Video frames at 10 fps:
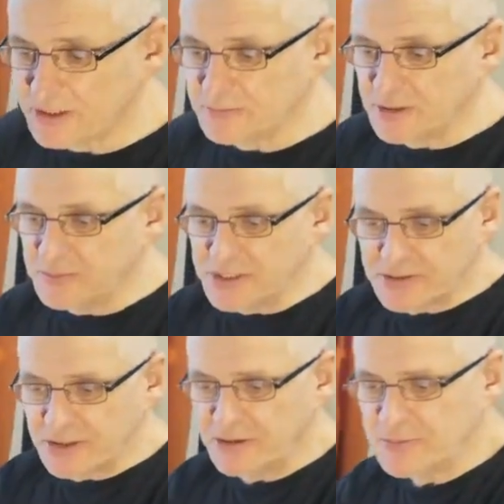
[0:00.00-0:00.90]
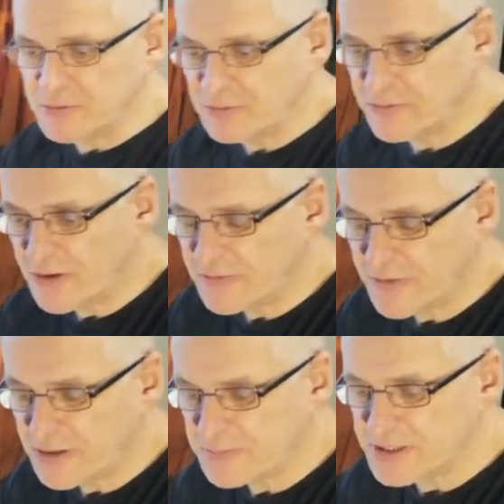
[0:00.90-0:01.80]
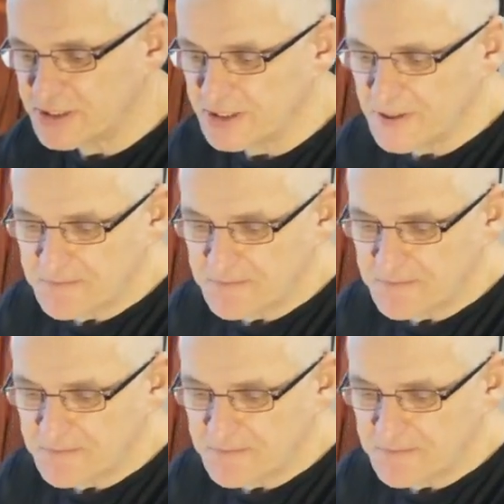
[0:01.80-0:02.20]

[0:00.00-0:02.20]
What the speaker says: at the moment, so I hope you're all very, very busy.